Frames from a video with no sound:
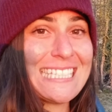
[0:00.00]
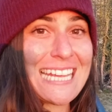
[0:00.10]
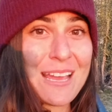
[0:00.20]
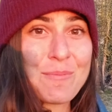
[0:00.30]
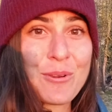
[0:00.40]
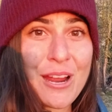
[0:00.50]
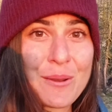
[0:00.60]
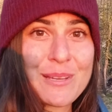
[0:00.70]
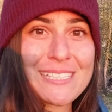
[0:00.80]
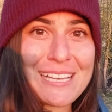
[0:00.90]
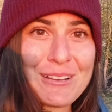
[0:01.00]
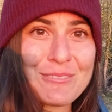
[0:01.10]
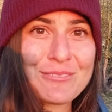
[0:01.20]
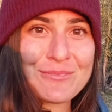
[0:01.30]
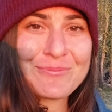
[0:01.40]
Damn proud of
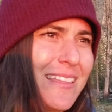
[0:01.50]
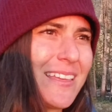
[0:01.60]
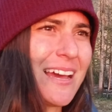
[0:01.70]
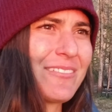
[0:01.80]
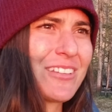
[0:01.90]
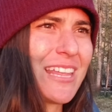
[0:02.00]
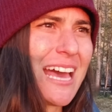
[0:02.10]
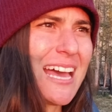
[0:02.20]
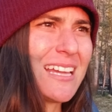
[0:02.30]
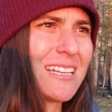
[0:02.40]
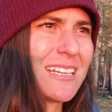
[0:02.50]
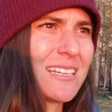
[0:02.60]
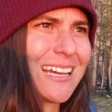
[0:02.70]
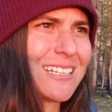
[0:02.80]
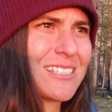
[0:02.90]
myself. And then after that,
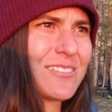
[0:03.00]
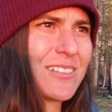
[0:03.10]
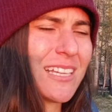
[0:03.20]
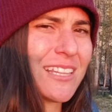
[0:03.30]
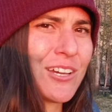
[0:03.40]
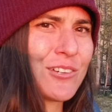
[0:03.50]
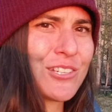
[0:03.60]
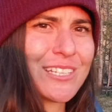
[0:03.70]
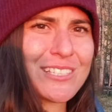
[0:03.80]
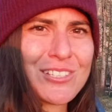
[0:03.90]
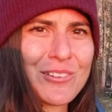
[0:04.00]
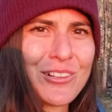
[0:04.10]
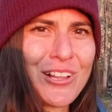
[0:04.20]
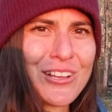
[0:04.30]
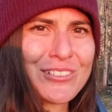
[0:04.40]
I just feel like the ocean is so
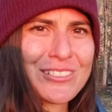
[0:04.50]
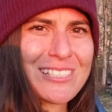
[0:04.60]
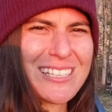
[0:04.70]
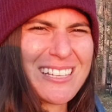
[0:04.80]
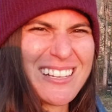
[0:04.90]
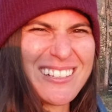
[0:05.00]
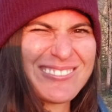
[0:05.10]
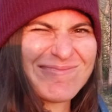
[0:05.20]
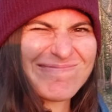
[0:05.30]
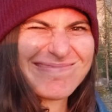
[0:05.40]
close, you know?